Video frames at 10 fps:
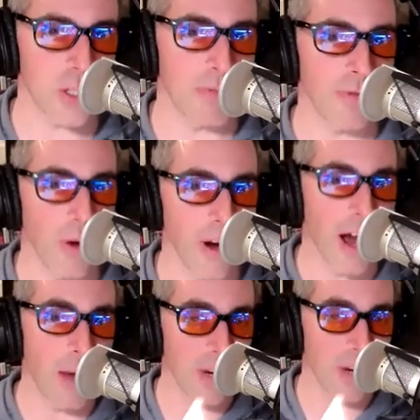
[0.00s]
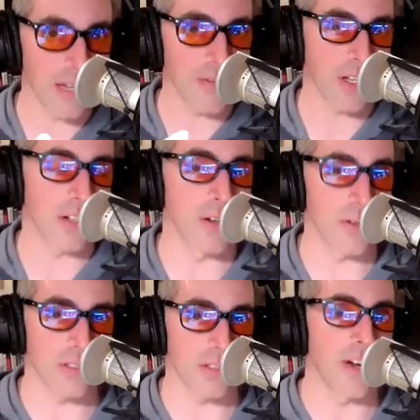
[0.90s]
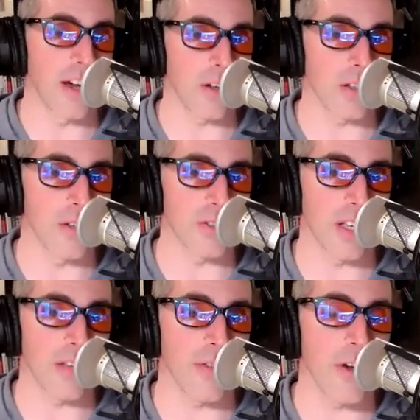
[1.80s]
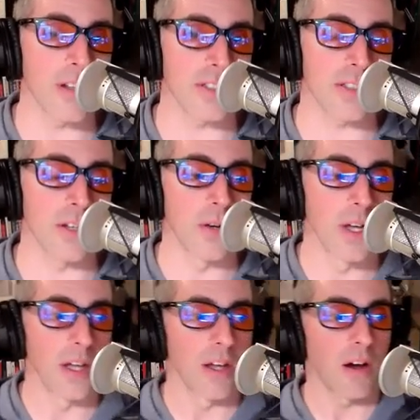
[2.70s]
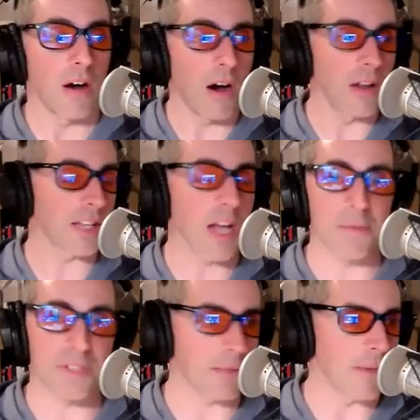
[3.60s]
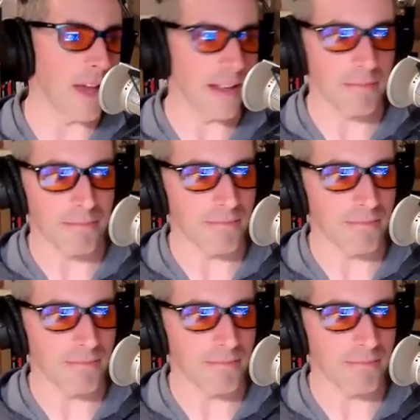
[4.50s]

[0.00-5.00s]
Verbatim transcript: before, I want to give the co-host the final closing thoughts. So all encompassing, man,